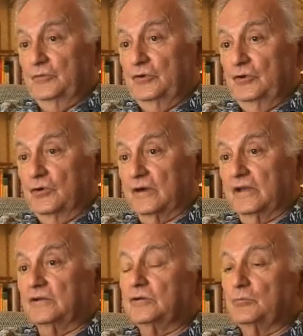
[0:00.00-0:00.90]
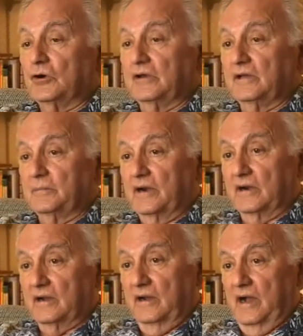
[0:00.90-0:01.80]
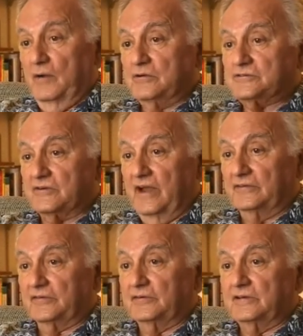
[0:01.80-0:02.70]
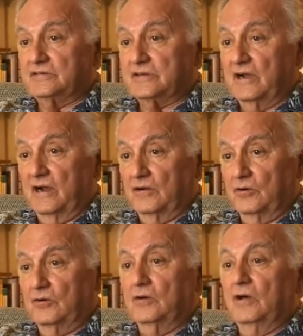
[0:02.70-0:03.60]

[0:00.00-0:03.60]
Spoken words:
New York and Good Morning America, I was transferred to Chicago